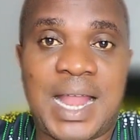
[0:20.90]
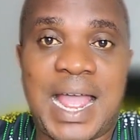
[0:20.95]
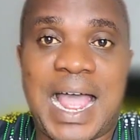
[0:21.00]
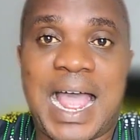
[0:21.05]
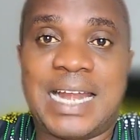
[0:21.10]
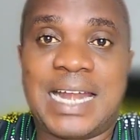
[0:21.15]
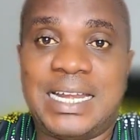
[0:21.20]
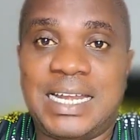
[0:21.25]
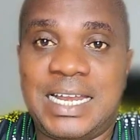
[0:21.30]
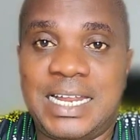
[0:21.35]

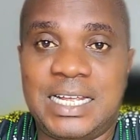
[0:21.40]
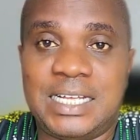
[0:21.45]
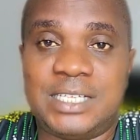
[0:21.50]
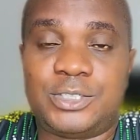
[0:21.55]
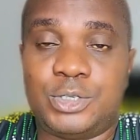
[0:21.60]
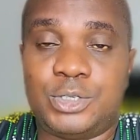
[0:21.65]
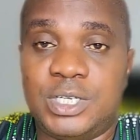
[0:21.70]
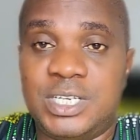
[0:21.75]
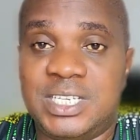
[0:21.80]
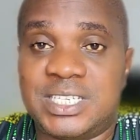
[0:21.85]
add link
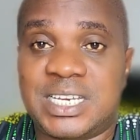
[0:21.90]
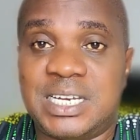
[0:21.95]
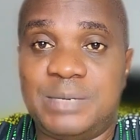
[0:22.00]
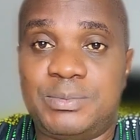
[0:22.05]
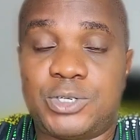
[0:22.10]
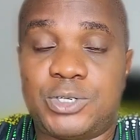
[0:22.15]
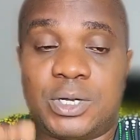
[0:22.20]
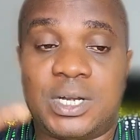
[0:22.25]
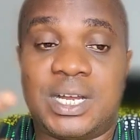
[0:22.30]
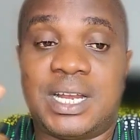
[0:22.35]
to the
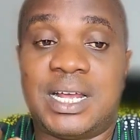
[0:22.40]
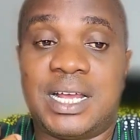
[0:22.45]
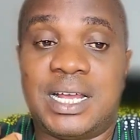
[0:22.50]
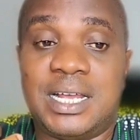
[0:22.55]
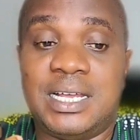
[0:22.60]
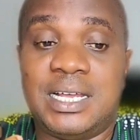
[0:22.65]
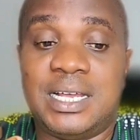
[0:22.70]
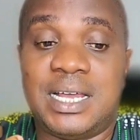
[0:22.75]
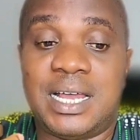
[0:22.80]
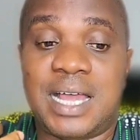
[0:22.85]
description.
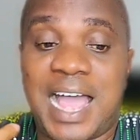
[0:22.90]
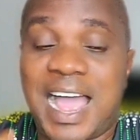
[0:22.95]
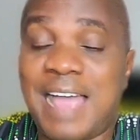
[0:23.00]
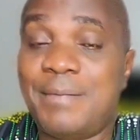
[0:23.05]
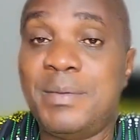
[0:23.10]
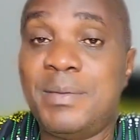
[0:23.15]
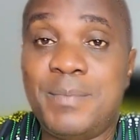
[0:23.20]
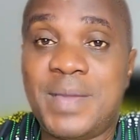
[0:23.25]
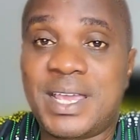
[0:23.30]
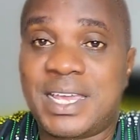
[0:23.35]
I have
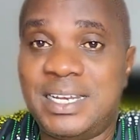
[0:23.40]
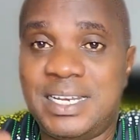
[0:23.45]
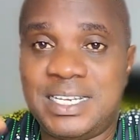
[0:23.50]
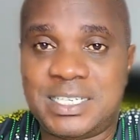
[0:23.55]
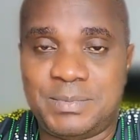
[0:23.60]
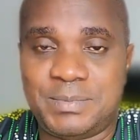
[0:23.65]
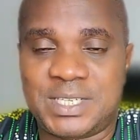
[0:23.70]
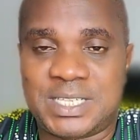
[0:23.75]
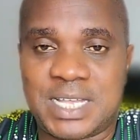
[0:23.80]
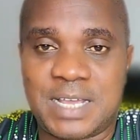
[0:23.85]
been making this
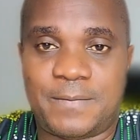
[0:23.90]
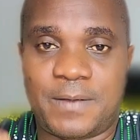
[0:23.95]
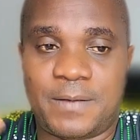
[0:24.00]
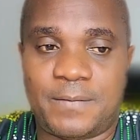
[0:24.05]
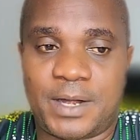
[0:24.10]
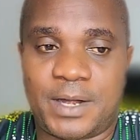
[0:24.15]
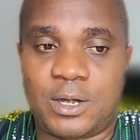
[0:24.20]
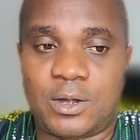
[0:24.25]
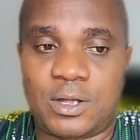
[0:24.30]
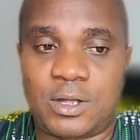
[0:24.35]
mistake for a
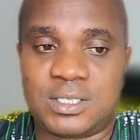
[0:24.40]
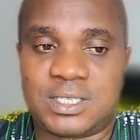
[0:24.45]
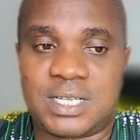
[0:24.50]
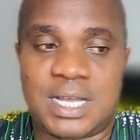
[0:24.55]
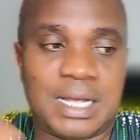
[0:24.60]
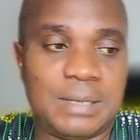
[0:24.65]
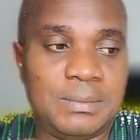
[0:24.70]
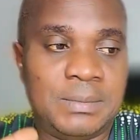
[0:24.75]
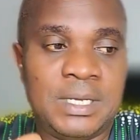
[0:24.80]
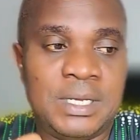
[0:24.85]
very long
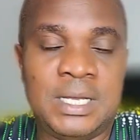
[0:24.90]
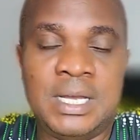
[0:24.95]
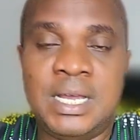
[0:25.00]
time.